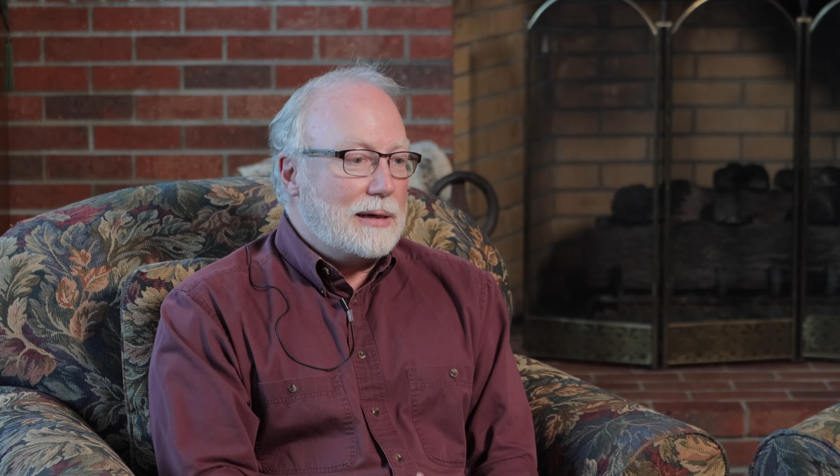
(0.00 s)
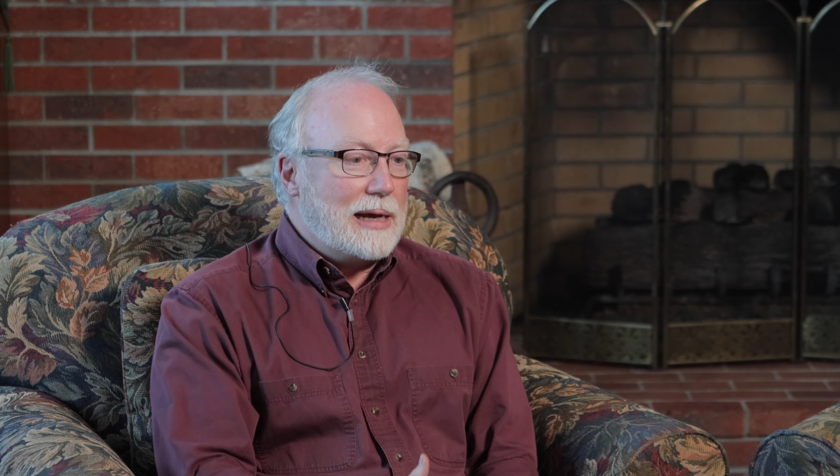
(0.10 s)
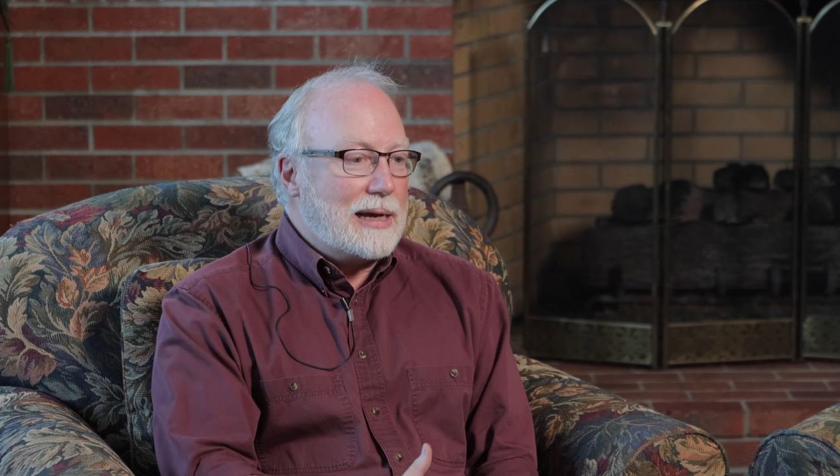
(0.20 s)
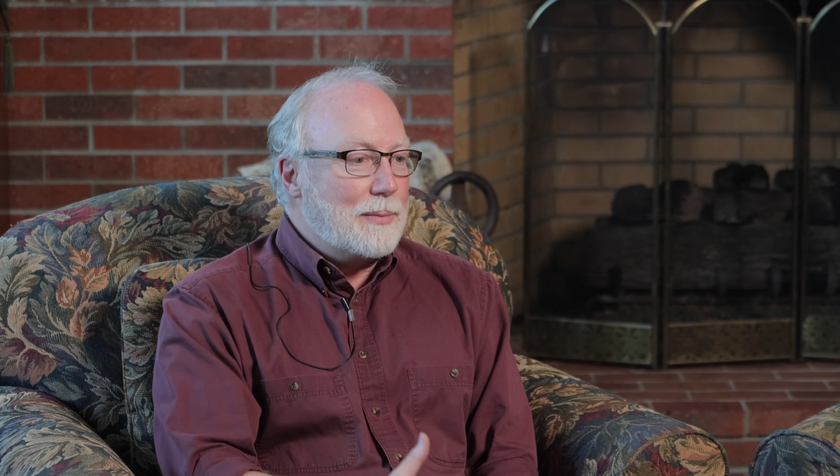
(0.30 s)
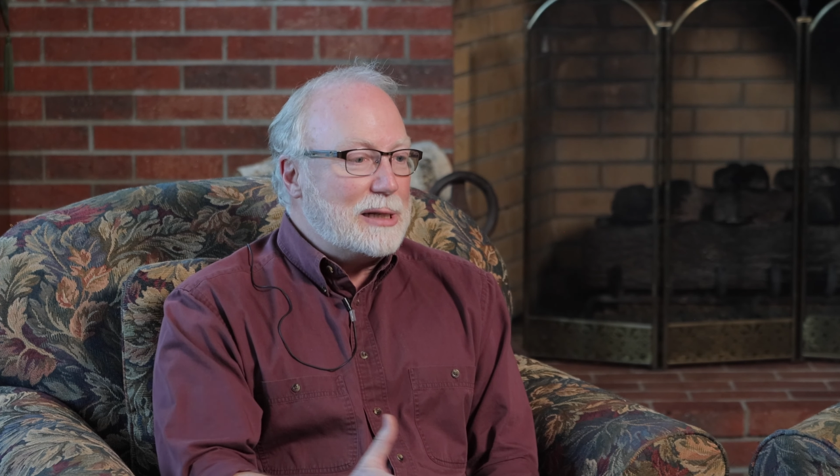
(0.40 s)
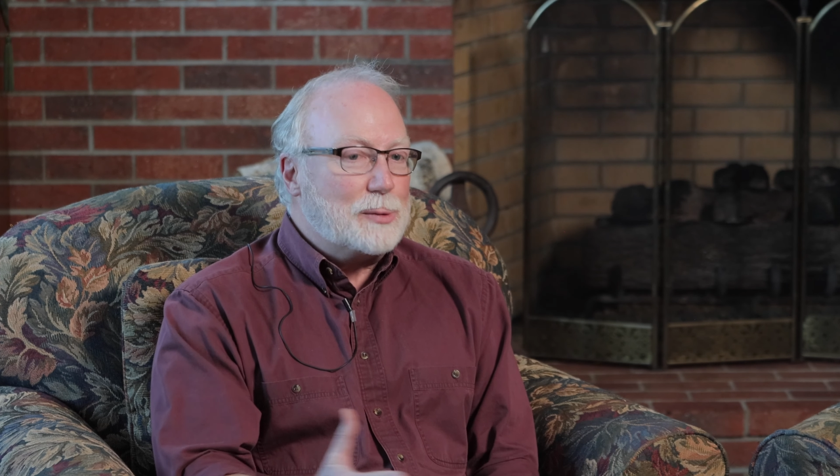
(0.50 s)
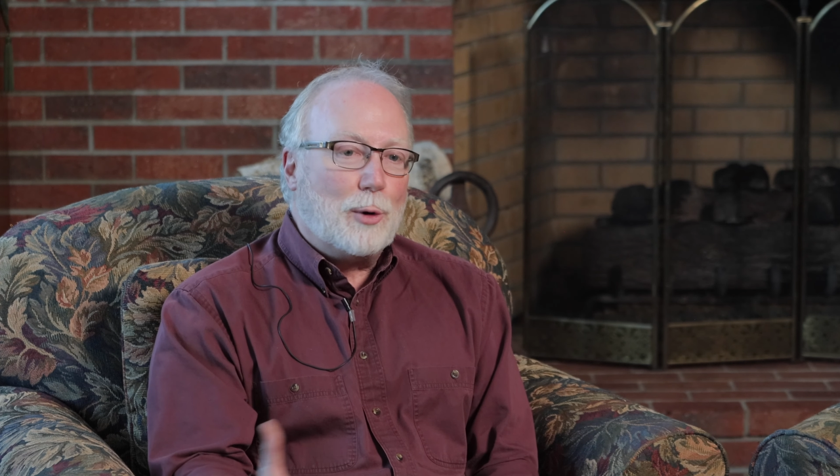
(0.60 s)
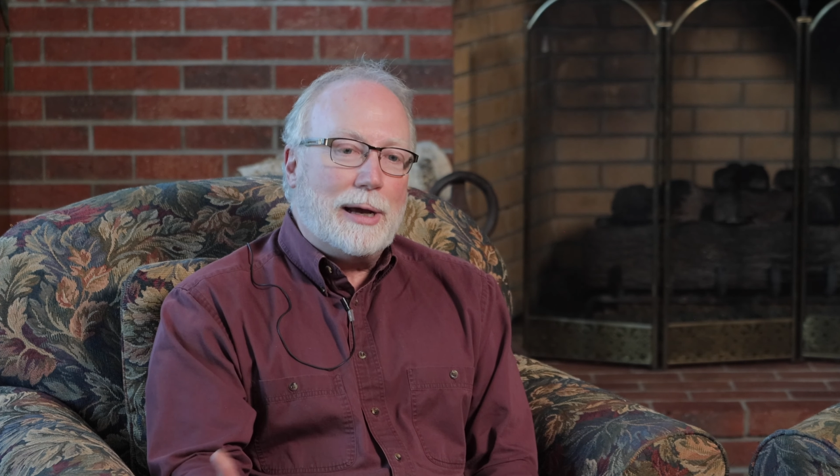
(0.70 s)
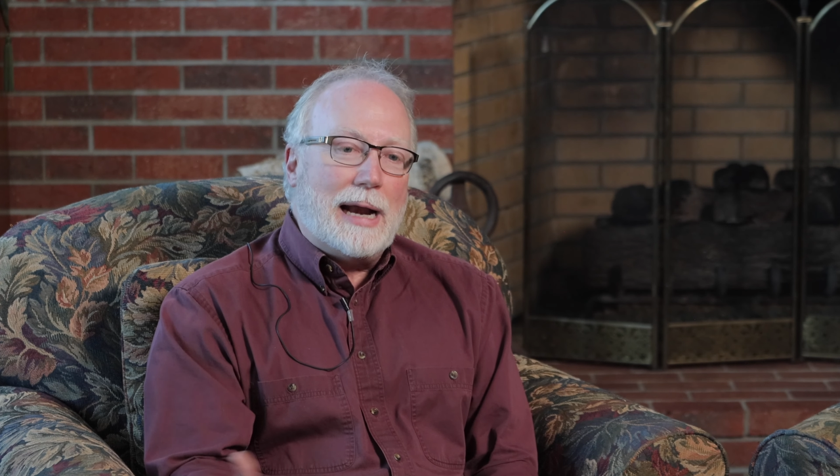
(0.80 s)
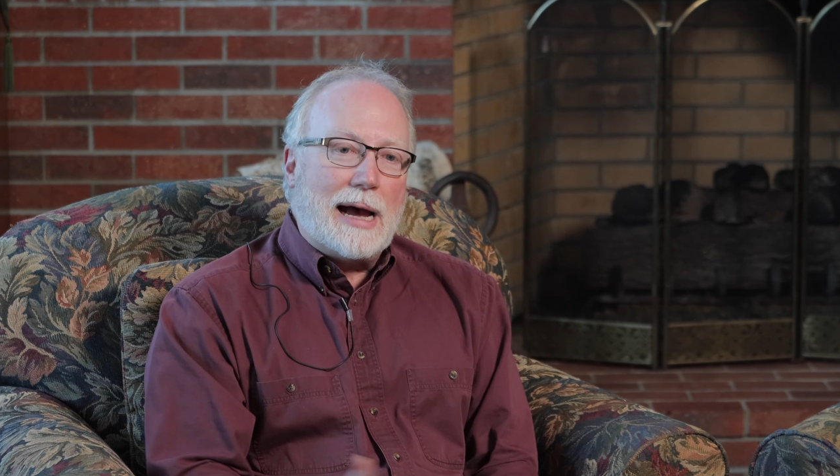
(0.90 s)
it can be
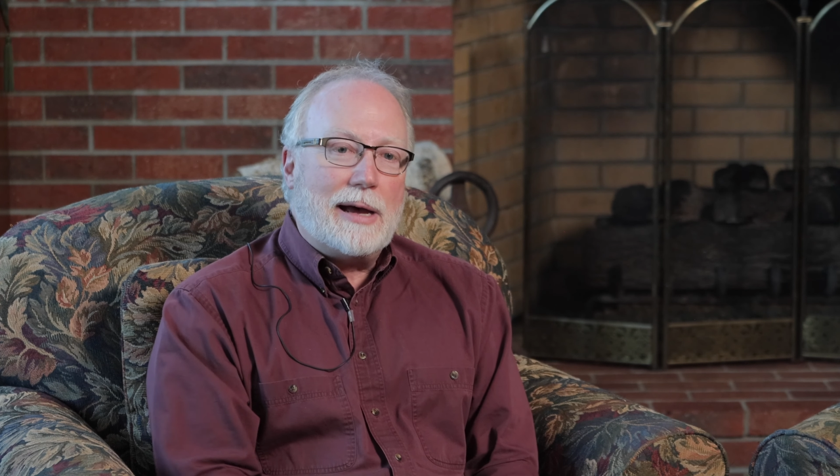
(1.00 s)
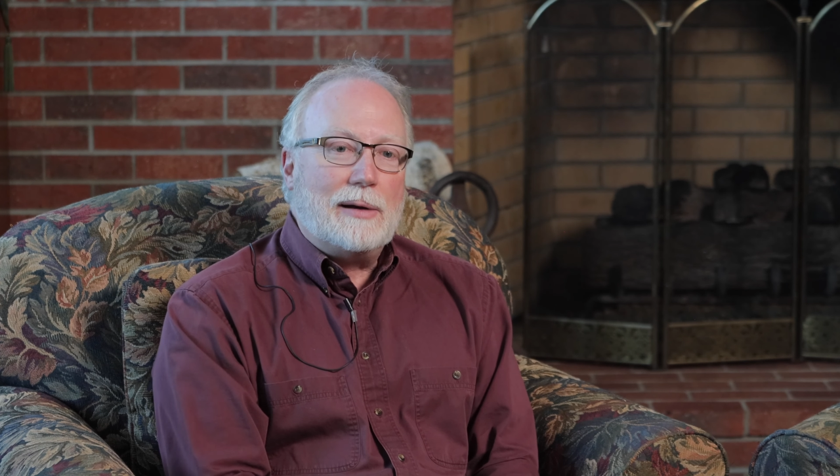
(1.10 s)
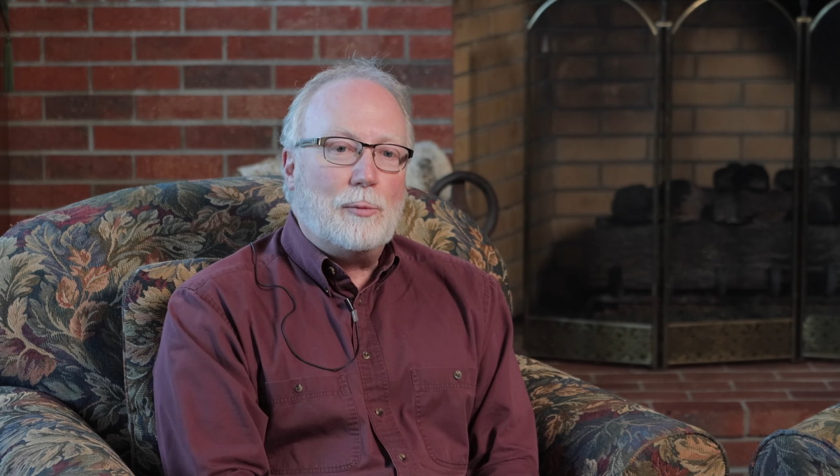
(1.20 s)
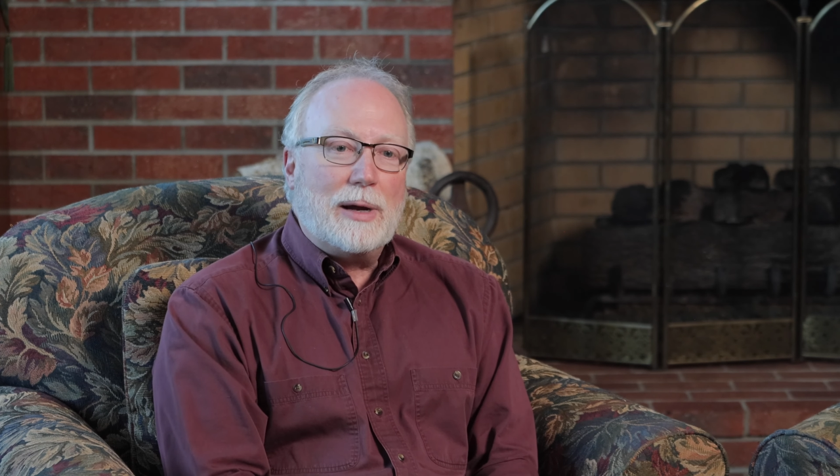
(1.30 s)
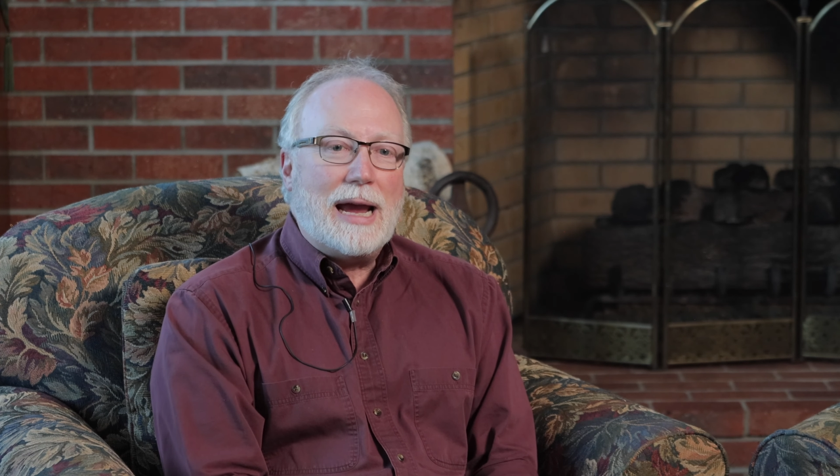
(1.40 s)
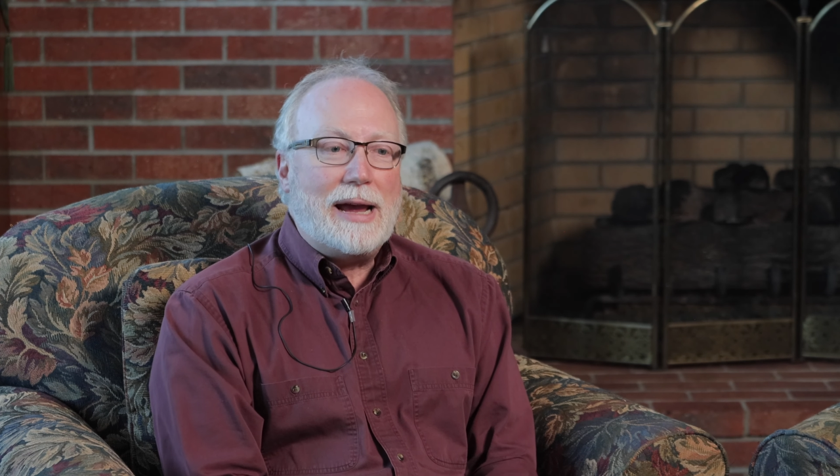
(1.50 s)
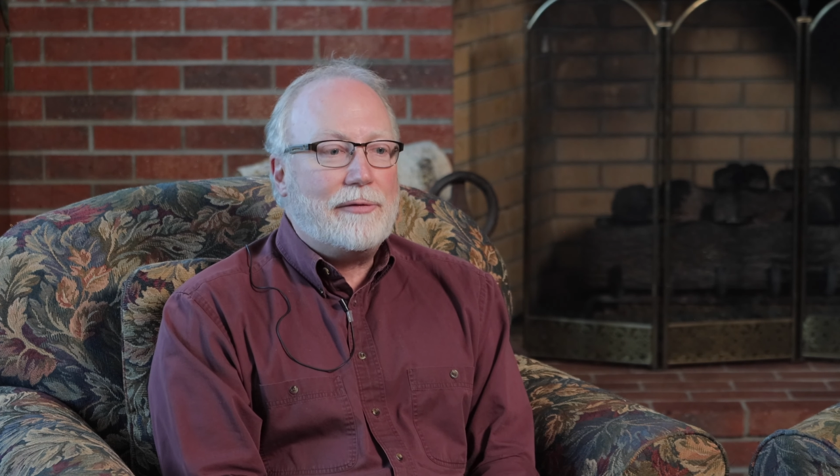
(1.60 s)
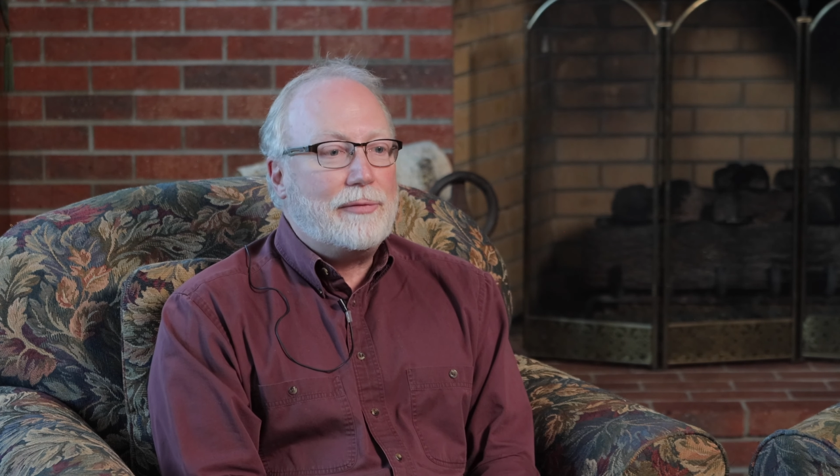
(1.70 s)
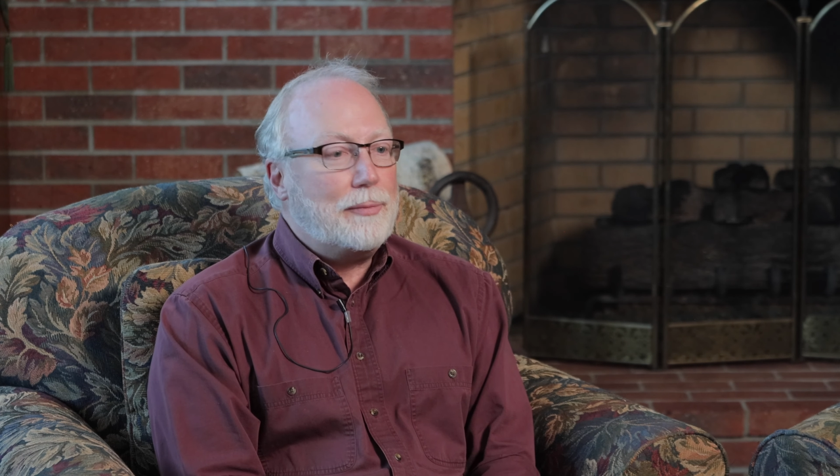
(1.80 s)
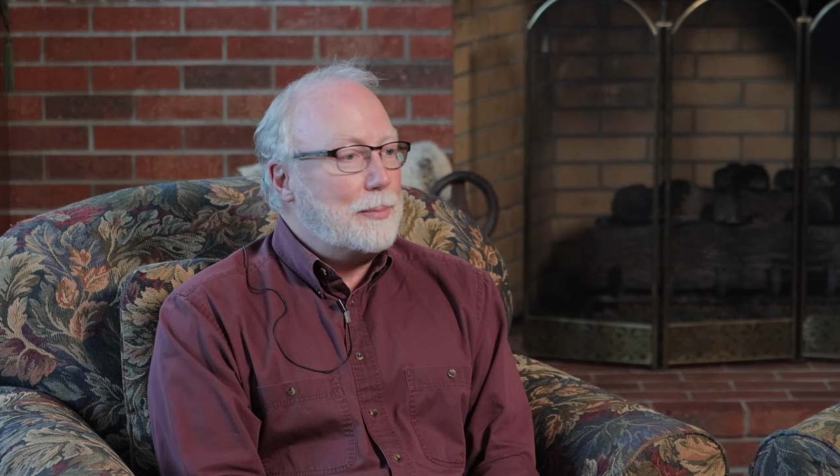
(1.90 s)
spread out and we have